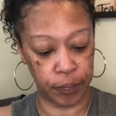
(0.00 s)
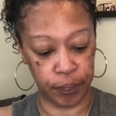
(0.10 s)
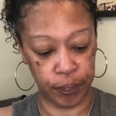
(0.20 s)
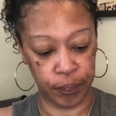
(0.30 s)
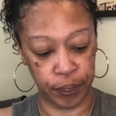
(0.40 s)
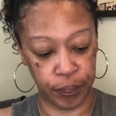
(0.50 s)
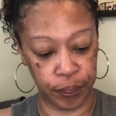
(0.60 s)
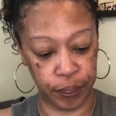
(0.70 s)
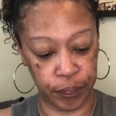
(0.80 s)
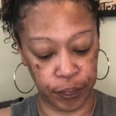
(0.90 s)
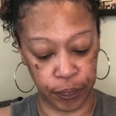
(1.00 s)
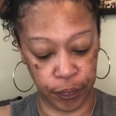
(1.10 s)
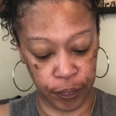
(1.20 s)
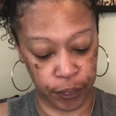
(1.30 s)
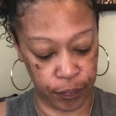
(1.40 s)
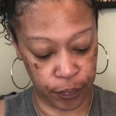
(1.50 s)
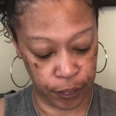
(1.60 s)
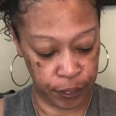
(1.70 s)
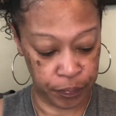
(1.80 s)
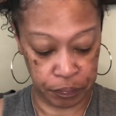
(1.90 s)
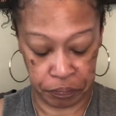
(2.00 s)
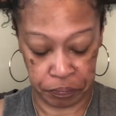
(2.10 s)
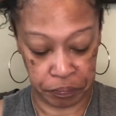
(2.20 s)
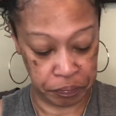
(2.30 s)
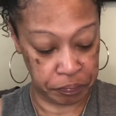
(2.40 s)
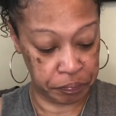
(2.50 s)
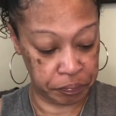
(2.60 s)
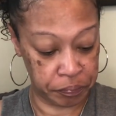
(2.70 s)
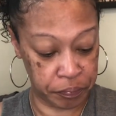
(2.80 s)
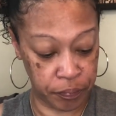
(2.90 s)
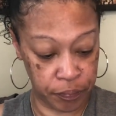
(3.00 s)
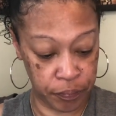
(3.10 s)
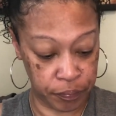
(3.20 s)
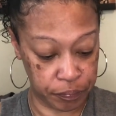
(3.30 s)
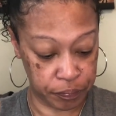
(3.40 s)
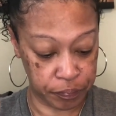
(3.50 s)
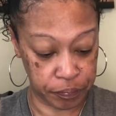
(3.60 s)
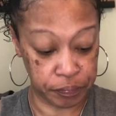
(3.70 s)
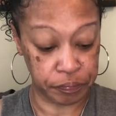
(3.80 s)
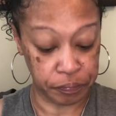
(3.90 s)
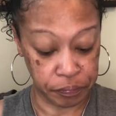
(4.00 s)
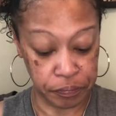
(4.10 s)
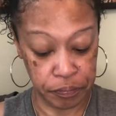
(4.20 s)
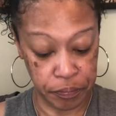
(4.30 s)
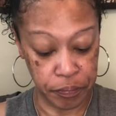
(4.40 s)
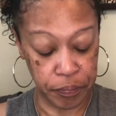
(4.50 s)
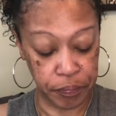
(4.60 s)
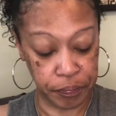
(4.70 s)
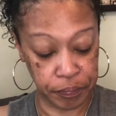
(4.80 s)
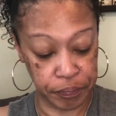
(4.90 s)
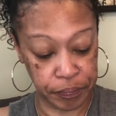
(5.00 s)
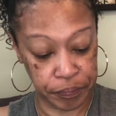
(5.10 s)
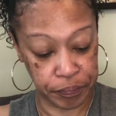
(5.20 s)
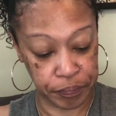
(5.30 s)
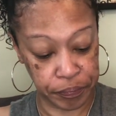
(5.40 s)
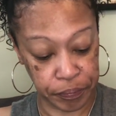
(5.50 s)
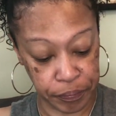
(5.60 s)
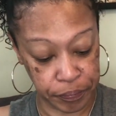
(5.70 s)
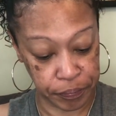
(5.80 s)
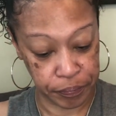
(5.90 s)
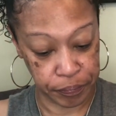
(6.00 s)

(no one is talking)